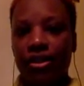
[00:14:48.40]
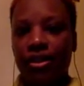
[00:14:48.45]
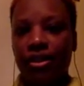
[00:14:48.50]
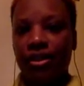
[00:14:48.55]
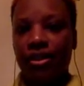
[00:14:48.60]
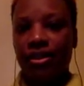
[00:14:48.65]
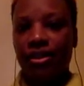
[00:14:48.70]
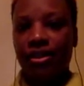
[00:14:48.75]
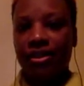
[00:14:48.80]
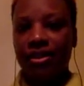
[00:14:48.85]

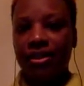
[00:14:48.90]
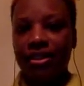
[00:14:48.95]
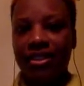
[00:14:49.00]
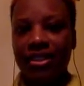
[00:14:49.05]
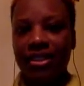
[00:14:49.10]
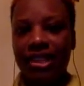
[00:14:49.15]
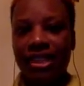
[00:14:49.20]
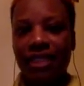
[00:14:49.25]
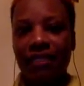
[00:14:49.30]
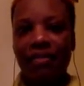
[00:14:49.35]
it's the
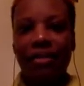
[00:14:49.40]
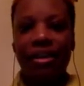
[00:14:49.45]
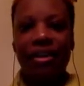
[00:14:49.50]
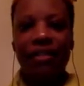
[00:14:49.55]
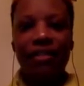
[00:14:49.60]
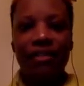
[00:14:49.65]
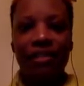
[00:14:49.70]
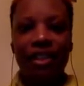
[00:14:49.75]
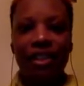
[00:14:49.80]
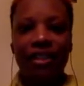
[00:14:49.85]
same level
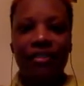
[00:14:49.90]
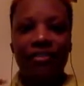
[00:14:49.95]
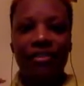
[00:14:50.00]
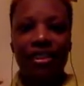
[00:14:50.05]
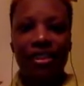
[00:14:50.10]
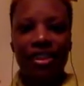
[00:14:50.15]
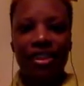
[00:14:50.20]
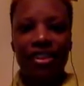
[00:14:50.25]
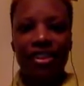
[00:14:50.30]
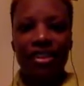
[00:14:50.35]
and everything
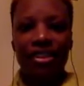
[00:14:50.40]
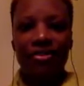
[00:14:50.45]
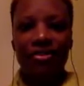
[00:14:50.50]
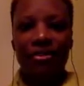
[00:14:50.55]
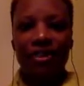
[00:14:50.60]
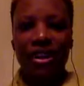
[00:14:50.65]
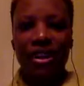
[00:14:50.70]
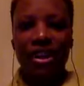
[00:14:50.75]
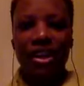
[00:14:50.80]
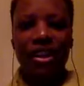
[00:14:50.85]
is
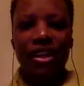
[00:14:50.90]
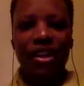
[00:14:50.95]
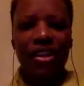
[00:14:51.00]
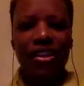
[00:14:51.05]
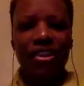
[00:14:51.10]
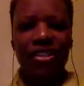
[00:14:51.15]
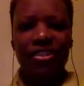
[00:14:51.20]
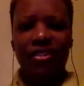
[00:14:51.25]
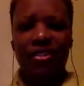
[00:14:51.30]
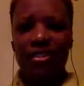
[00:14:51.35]
fine and it's
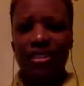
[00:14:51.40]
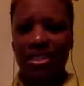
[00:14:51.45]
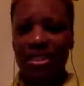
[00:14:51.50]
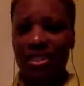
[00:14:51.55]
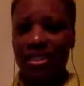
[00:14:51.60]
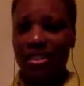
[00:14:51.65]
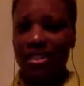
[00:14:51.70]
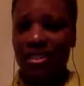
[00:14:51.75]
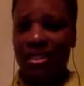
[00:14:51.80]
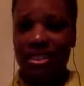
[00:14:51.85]
not
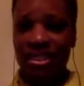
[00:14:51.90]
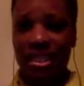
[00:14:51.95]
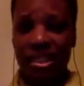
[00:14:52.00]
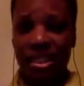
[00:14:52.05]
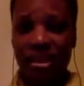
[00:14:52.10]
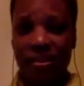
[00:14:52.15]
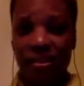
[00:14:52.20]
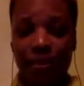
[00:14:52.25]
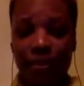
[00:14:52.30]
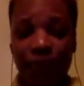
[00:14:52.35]
deep.
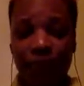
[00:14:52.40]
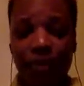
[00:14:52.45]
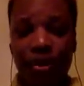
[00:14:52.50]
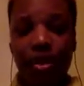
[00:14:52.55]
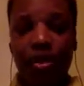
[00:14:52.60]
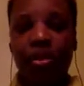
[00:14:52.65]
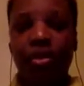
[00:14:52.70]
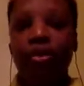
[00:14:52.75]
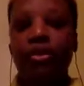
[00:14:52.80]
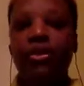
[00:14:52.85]

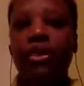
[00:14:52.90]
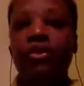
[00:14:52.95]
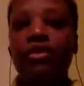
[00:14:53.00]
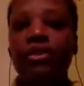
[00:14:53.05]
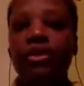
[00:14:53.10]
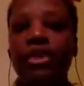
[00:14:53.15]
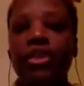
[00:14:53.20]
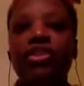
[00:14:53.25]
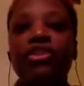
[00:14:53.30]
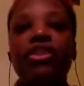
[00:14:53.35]
So I was
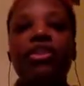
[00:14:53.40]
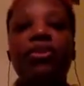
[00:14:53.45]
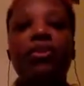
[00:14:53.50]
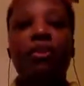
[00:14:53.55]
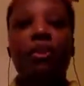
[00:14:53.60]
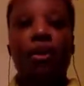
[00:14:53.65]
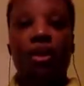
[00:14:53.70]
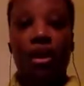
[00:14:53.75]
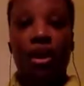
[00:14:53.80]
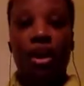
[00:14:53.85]
actually
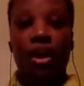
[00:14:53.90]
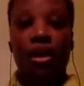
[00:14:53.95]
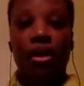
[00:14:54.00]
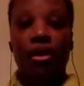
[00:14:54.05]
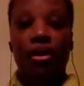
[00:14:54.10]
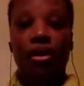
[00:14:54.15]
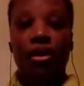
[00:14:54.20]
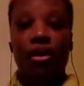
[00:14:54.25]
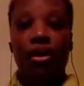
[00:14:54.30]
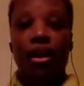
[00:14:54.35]
walking
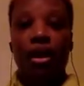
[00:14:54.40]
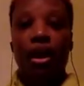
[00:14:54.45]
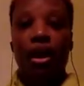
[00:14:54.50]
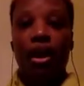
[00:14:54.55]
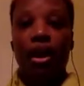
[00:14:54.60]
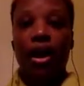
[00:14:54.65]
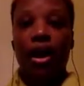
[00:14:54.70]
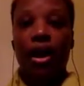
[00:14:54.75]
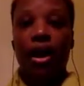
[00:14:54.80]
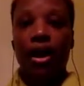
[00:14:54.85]

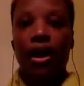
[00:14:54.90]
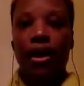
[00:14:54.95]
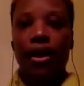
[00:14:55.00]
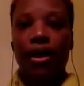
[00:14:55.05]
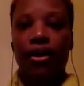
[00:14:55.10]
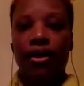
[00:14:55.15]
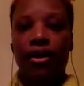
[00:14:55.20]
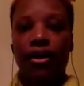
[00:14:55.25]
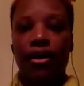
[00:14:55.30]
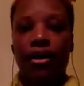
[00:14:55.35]
and
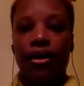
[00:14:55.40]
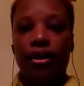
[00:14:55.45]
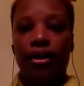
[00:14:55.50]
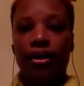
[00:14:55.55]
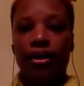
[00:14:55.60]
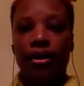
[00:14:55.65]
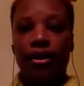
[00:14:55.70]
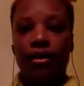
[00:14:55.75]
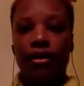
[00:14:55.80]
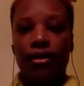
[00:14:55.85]

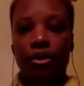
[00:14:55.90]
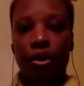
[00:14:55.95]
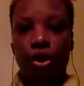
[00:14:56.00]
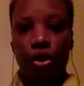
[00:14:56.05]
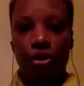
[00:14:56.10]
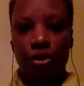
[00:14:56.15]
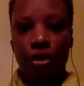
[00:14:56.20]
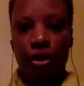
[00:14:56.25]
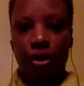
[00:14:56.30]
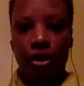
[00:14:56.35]

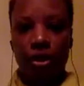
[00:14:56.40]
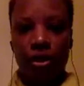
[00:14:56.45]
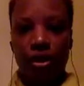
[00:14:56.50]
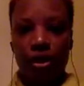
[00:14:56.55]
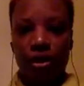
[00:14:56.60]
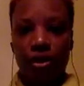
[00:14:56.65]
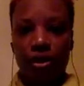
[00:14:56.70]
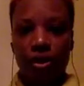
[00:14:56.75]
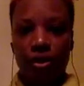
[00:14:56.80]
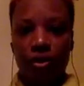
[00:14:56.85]
normal,
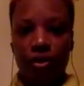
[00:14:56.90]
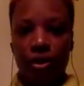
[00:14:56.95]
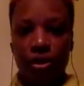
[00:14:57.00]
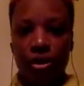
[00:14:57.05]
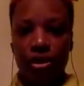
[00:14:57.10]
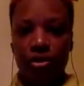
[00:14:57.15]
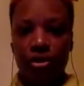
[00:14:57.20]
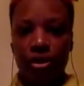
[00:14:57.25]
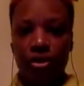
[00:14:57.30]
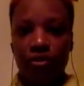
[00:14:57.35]
the water
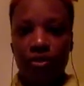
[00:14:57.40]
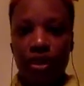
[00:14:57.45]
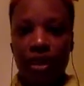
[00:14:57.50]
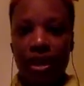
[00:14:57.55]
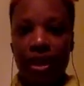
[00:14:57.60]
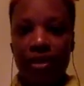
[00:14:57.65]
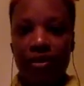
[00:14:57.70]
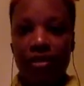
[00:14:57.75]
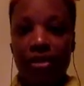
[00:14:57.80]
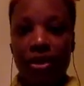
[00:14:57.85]
was fine.
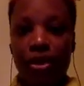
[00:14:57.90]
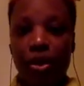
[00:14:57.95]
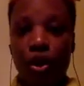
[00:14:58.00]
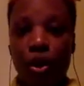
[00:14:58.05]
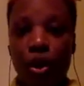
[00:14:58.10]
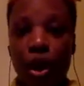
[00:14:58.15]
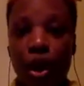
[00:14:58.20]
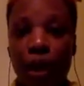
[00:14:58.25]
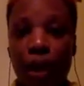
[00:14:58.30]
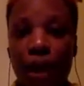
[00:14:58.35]
And lo
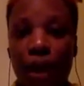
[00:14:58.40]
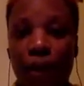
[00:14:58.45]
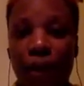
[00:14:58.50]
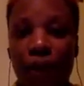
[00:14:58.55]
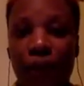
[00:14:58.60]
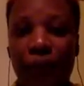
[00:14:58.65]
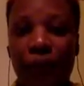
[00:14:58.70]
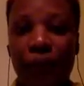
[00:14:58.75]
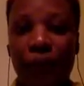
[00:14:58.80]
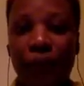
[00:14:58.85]
and
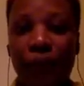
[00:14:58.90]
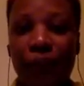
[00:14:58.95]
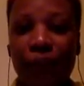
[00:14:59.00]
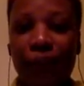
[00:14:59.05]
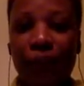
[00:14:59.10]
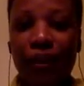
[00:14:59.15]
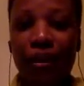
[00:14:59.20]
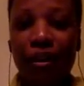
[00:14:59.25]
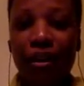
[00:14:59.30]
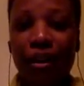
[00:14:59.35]
behold,
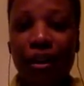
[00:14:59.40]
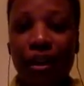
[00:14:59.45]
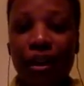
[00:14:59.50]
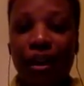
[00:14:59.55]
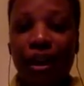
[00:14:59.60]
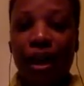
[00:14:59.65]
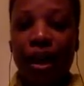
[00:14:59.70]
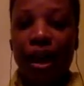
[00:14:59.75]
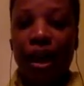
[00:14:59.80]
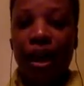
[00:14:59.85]

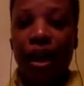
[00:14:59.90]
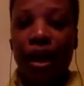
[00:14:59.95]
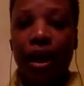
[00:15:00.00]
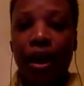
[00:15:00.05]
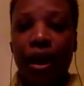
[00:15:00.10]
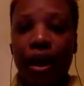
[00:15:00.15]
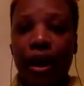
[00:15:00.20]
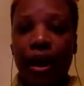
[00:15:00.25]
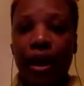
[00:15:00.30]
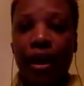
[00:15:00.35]

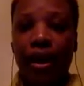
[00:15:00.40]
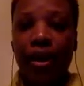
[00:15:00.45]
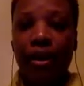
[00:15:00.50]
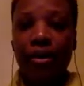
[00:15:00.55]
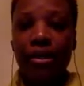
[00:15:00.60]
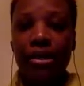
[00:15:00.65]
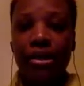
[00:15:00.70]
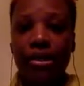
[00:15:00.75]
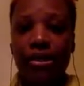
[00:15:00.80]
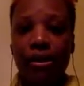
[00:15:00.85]
I
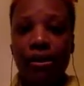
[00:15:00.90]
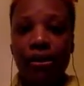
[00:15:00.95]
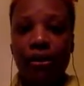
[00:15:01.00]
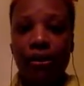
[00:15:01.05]
stumbled